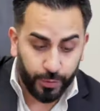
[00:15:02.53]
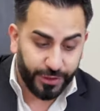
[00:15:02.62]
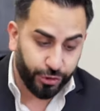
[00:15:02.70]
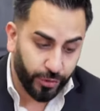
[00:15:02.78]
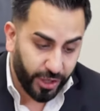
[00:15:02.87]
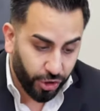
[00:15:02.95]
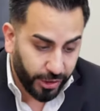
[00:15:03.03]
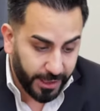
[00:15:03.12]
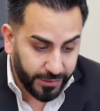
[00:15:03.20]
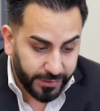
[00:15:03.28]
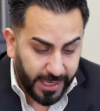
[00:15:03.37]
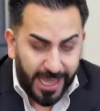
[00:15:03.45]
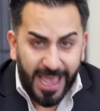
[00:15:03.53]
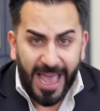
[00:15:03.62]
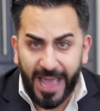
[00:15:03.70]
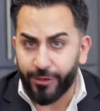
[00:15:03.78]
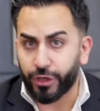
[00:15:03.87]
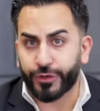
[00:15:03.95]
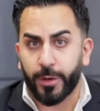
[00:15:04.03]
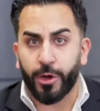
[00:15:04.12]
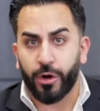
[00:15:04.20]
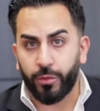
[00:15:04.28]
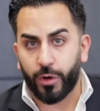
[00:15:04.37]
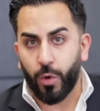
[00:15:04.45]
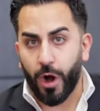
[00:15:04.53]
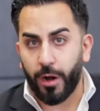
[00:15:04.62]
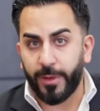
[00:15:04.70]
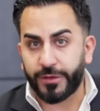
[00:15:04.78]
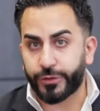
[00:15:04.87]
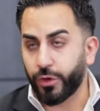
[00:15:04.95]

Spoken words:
restrictions, and there are some other requirements.